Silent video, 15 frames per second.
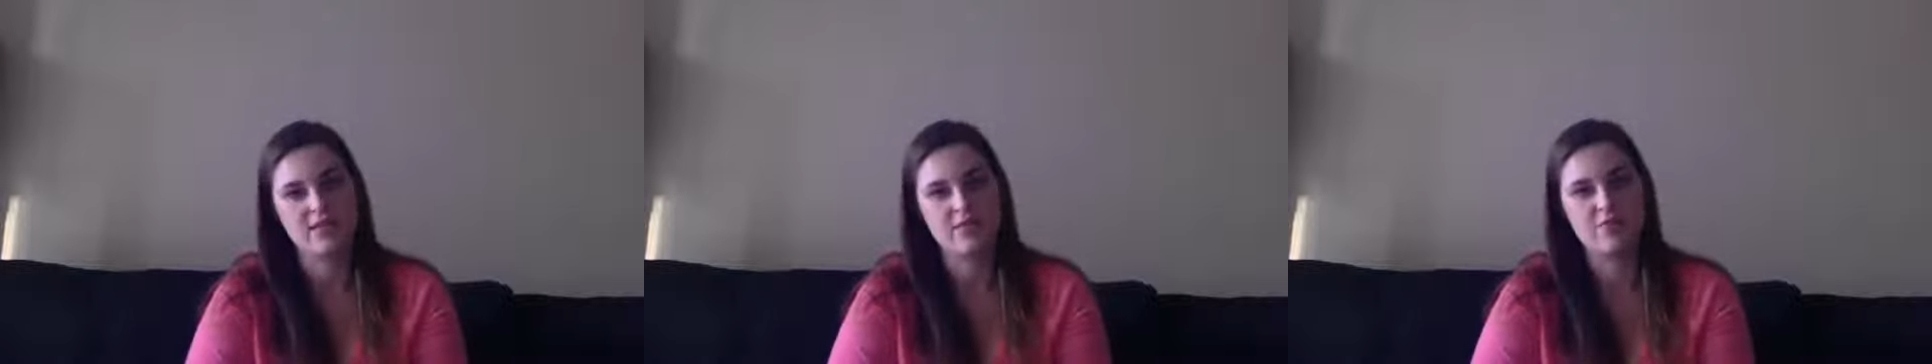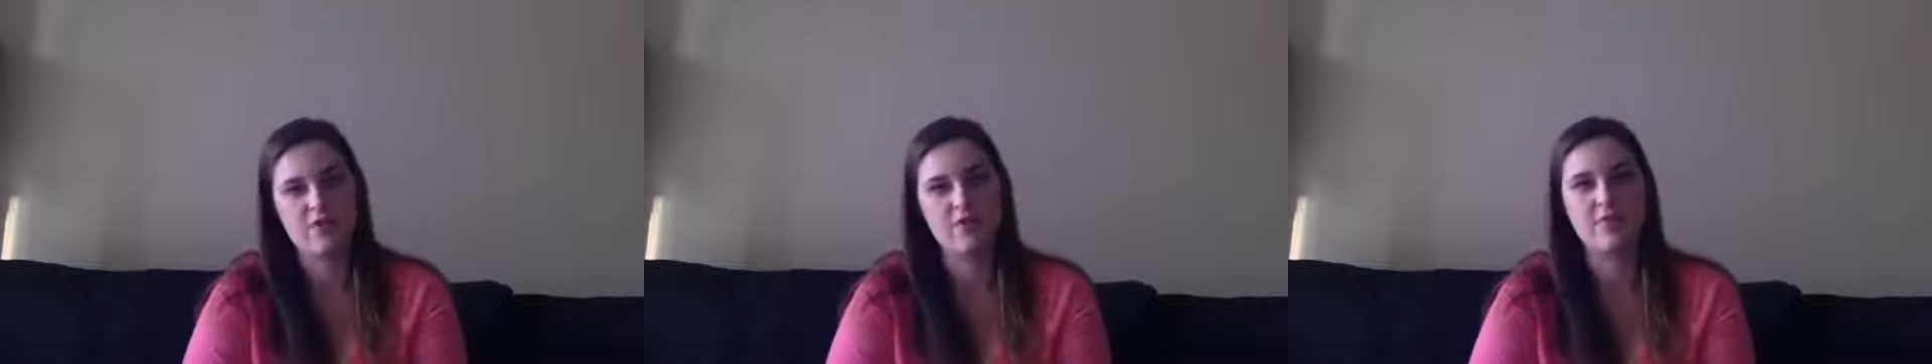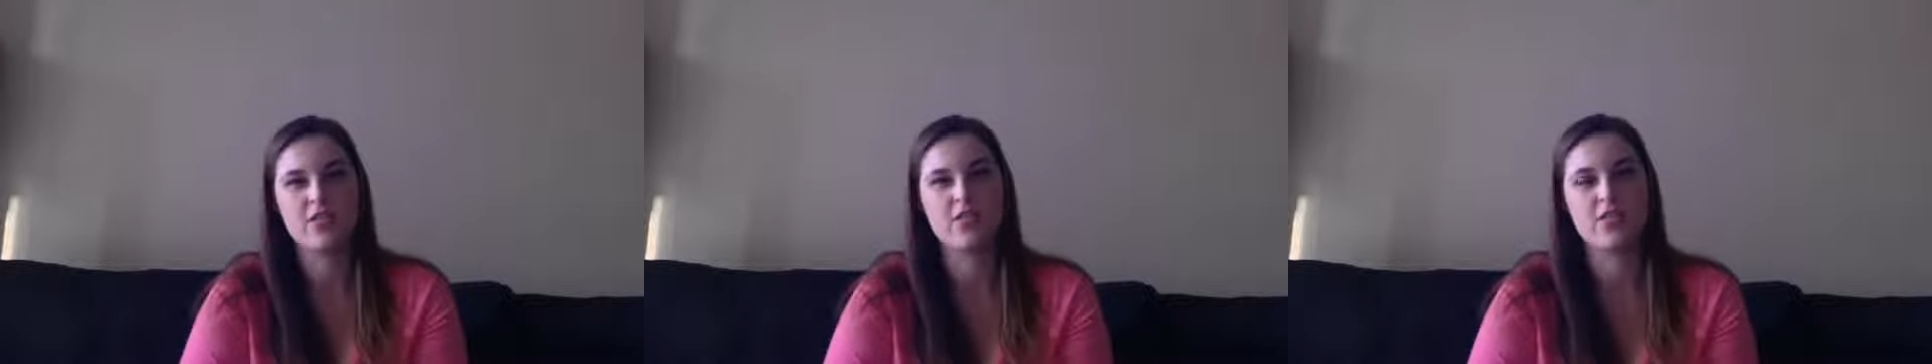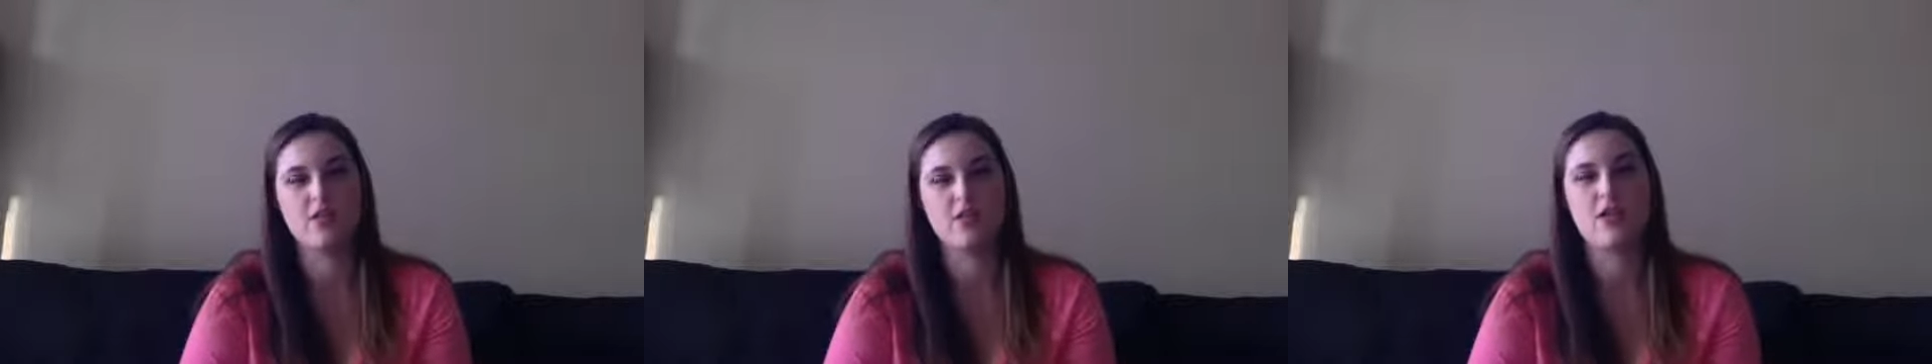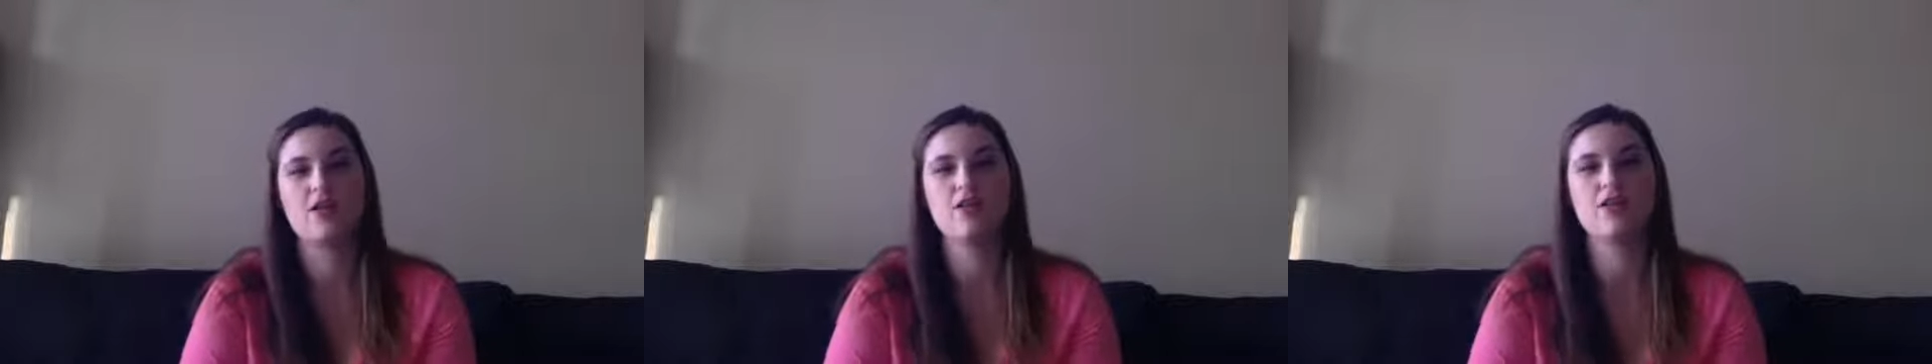I didn't write much in
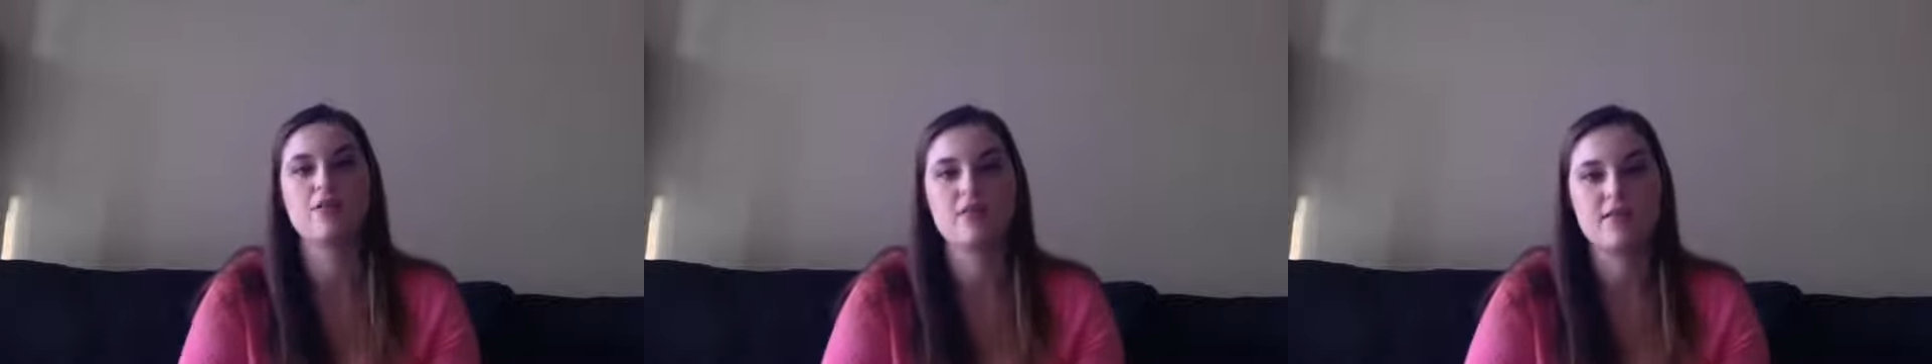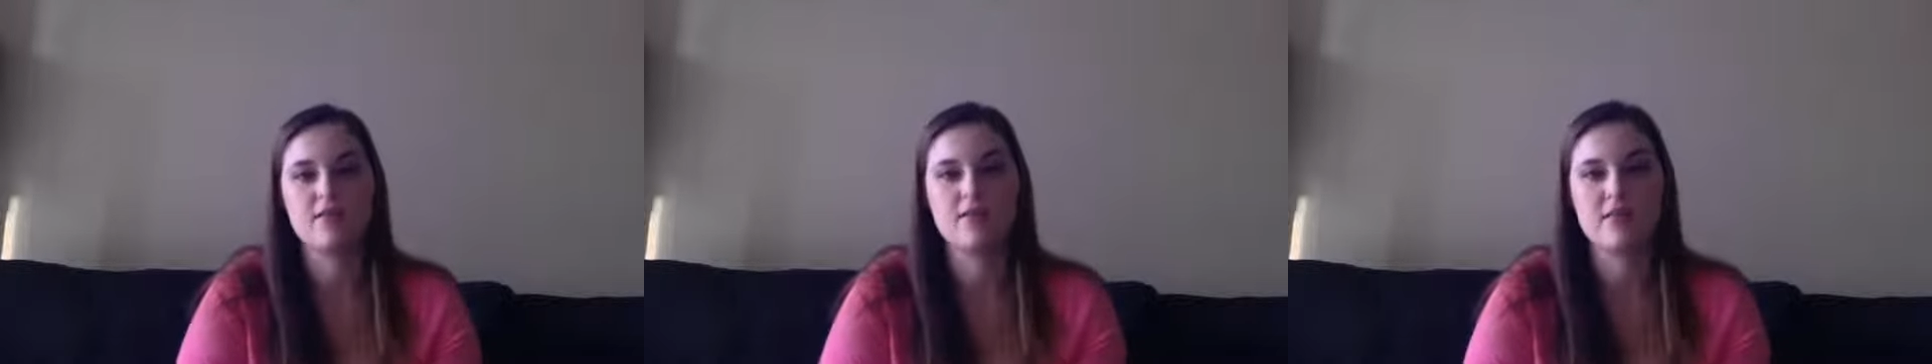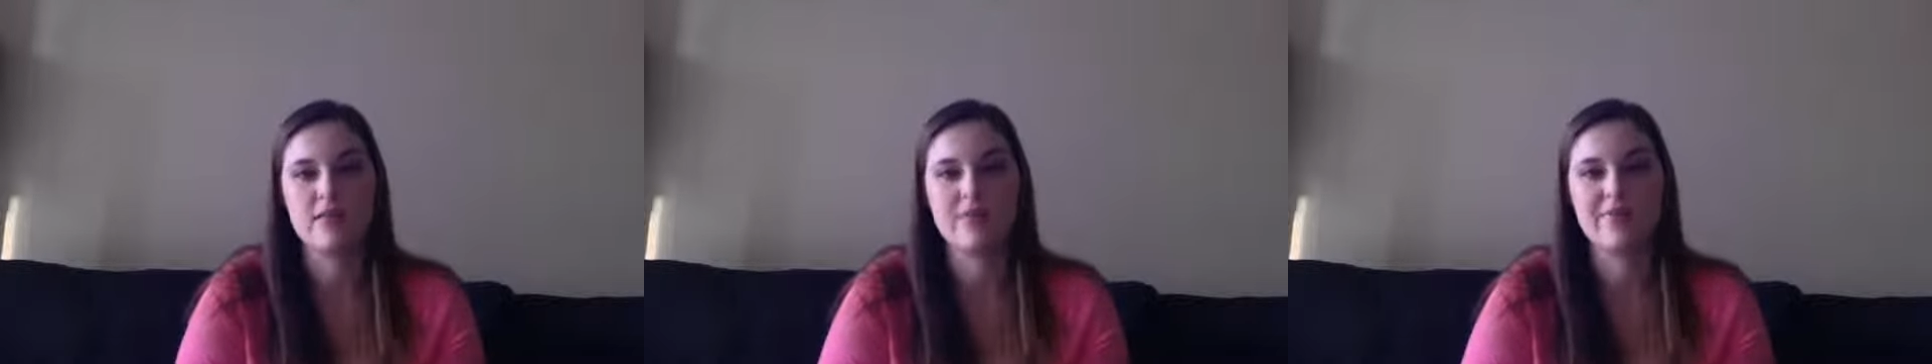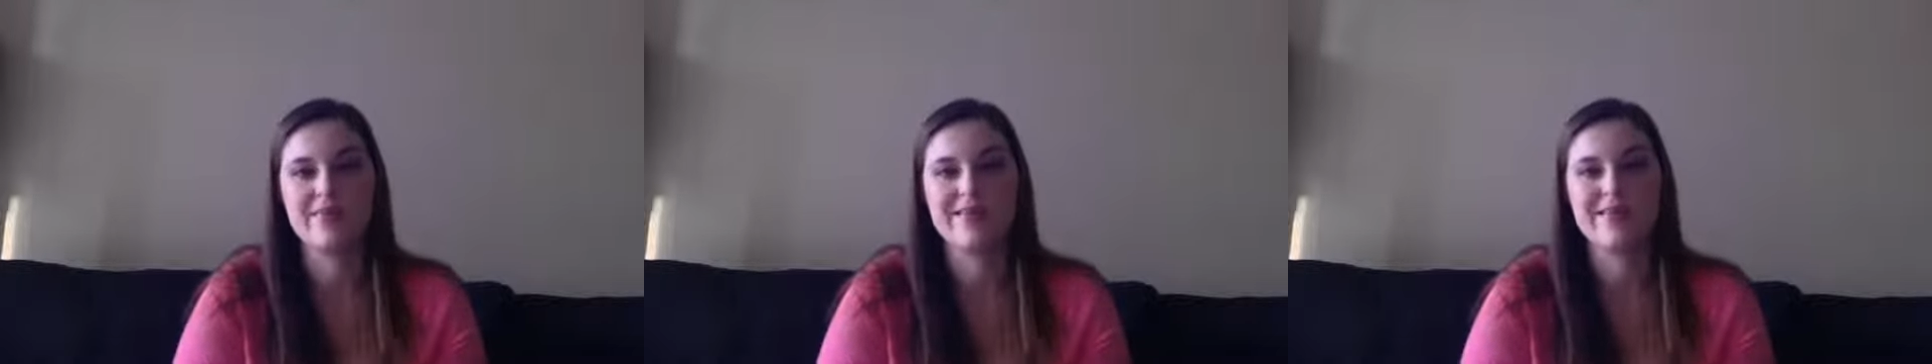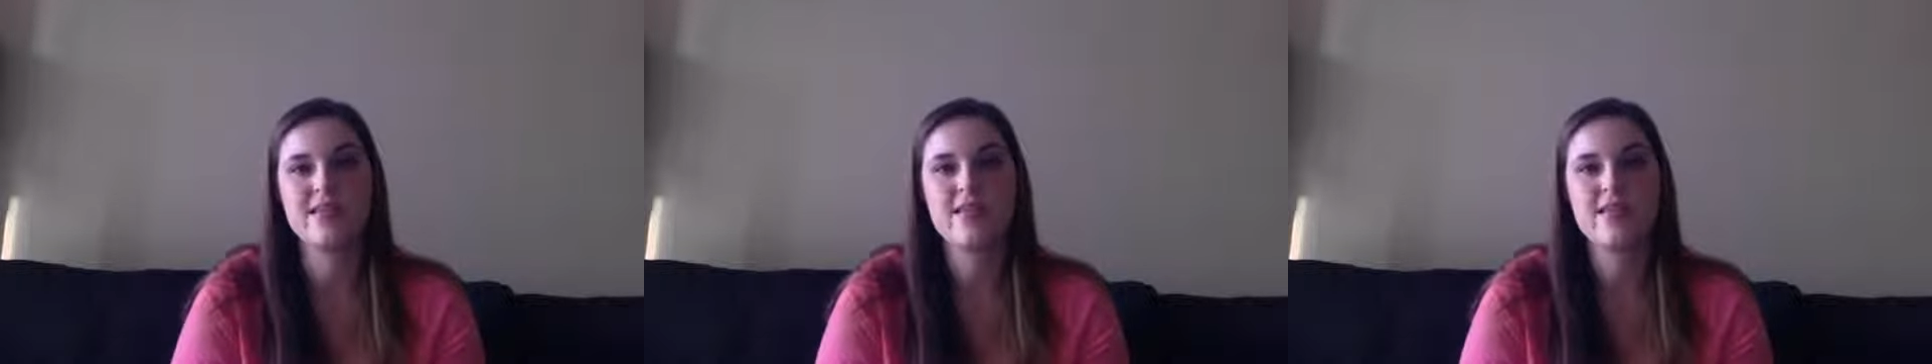college because I was very busy.